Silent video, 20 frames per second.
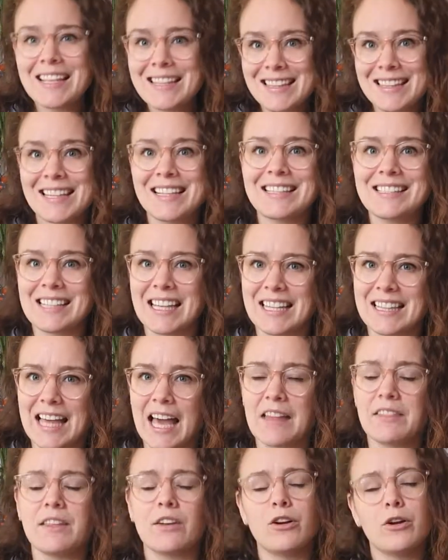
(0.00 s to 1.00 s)
things like
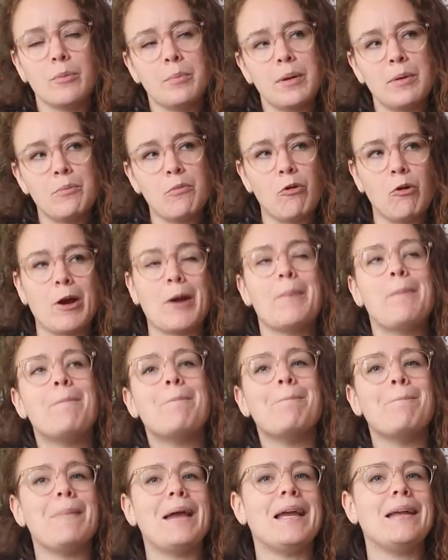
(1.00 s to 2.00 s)
that, that are a bit more
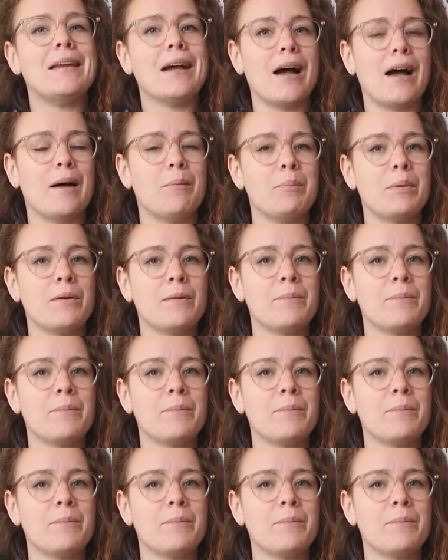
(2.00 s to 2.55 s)
made up.